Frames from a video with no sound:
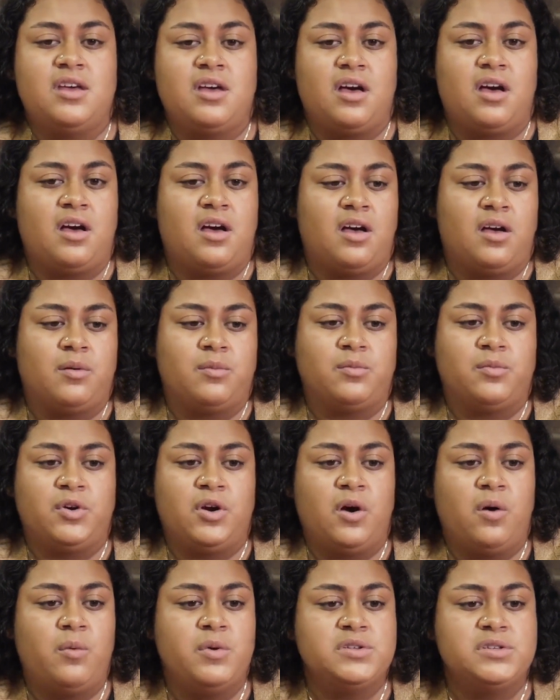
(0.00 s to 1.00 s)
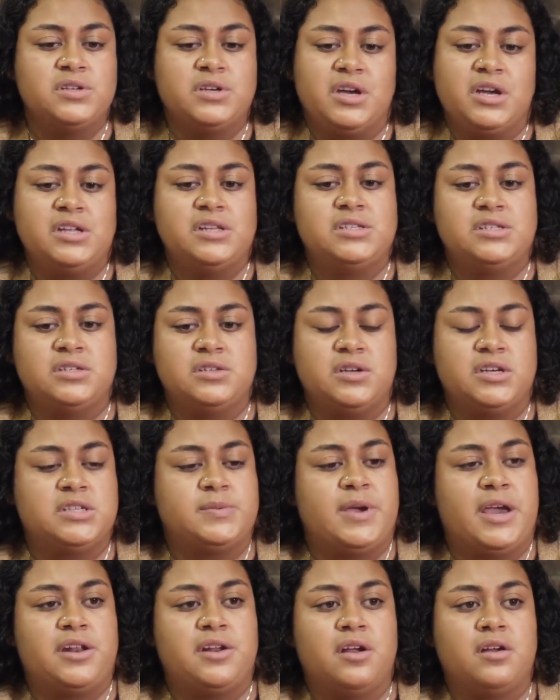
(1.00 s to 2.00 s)
We're always looking to
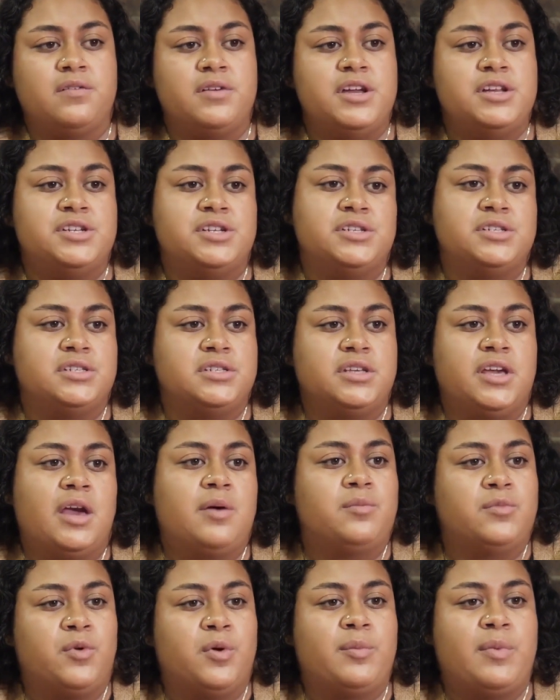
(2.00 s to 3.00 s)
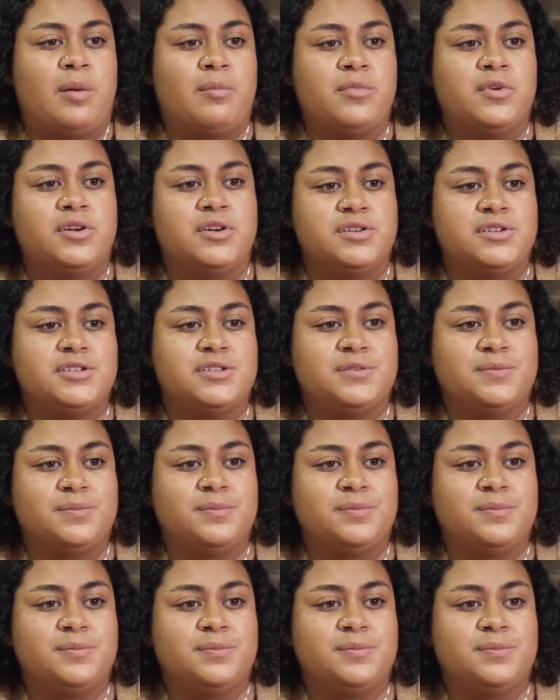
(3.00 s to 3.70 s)
expand our reach and get more members.